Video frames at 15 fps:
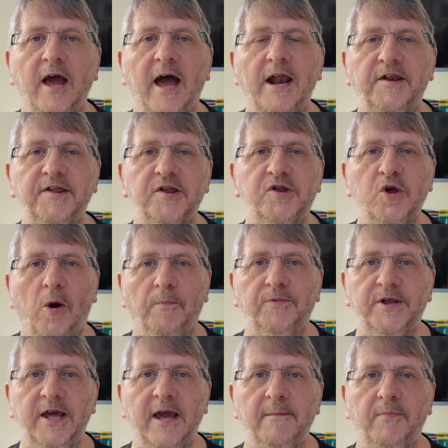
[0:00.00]
And as a top
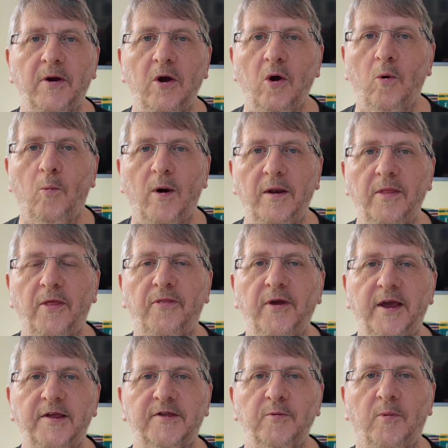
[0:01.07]
tip, one of the
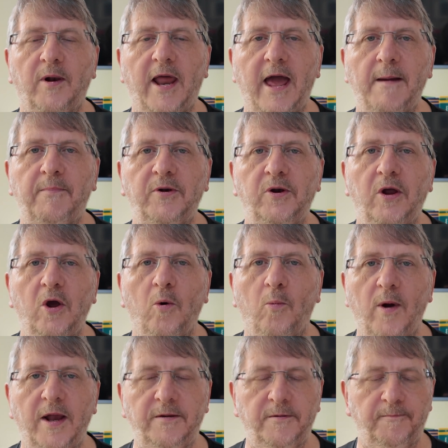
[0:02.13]
things that will happen
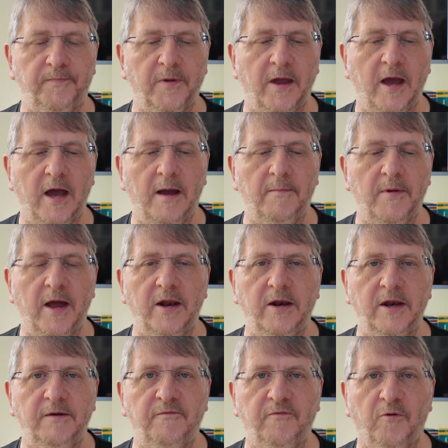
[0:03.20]
when
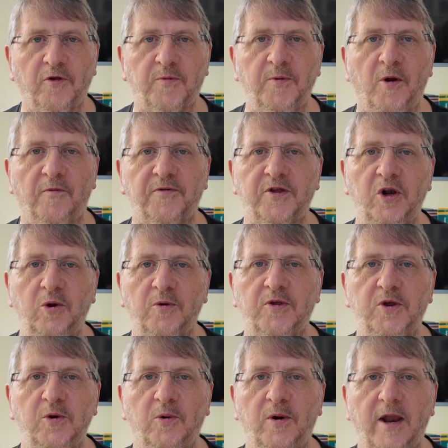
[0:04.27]
an enforcement officer
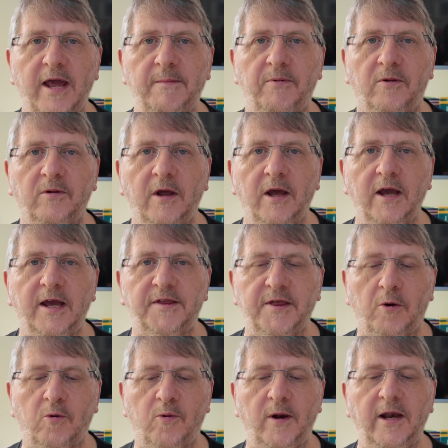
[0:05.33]
looks at your label is
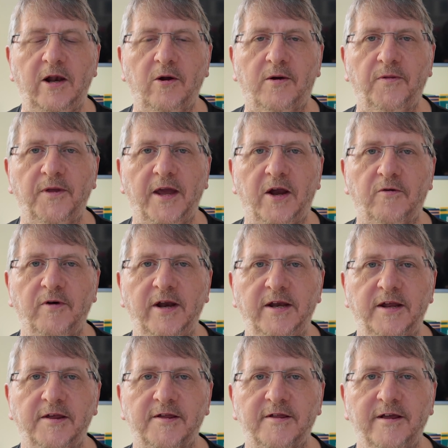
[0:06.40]
they'll quickly look at the
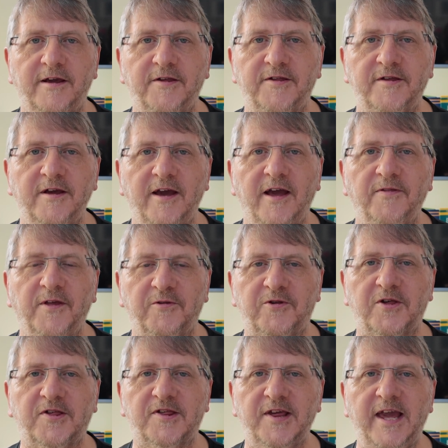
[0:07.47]
ingredients list. They'll
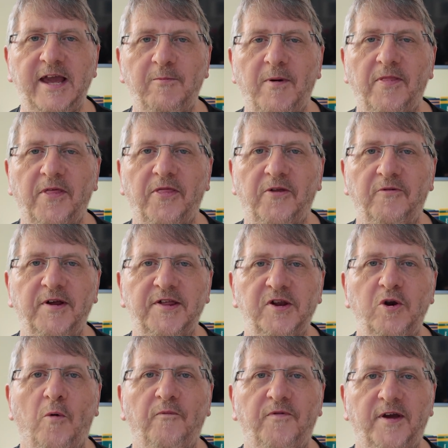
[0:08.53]
just see whether there is
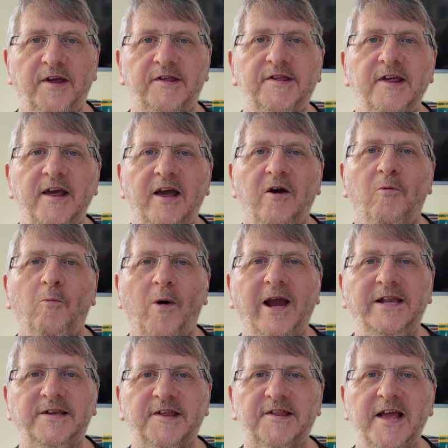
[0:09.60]
an obvious
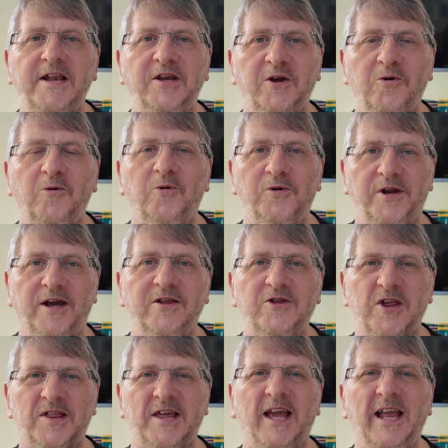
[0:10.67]
weight descending order,
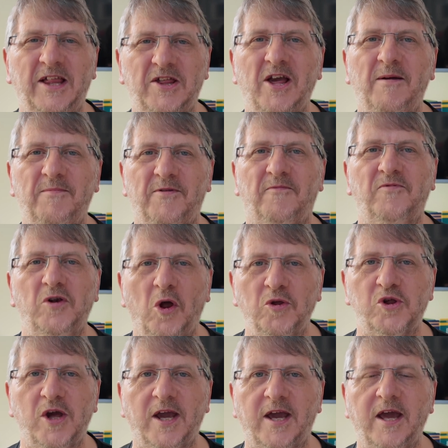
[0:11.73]
just in terms of
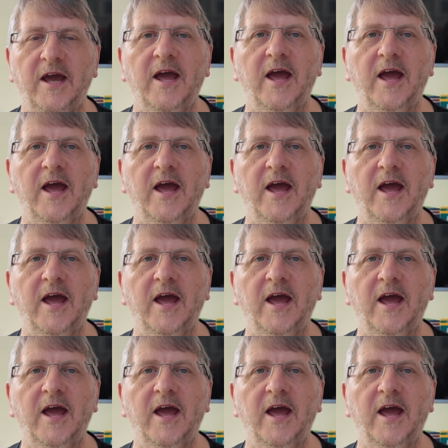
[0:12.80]
logic.